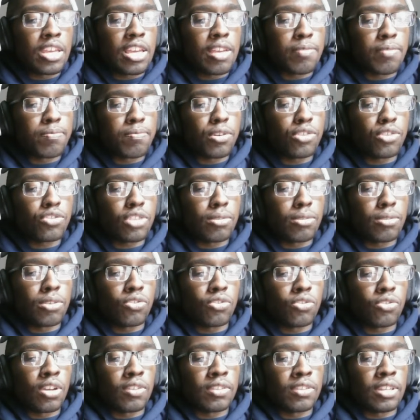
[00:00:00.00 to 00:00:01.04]
If push comes
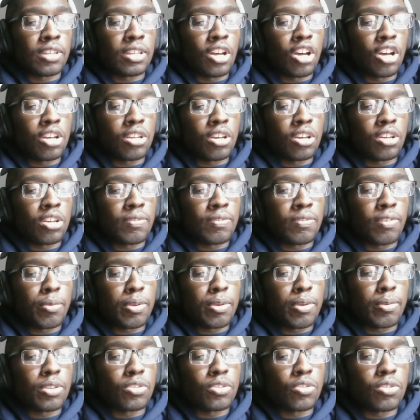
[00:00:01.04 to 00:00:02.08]
to shove, then if
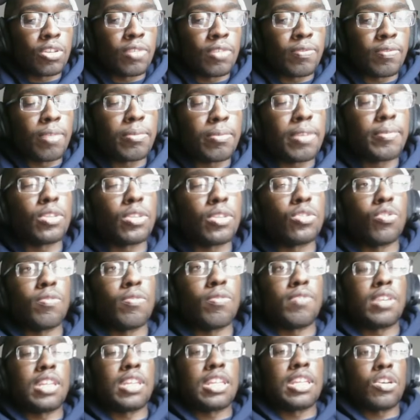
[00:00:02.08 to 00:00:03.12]
I'm able to do
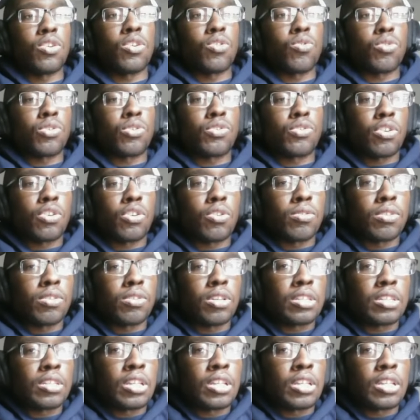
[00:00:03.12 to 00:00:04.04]
a video or so,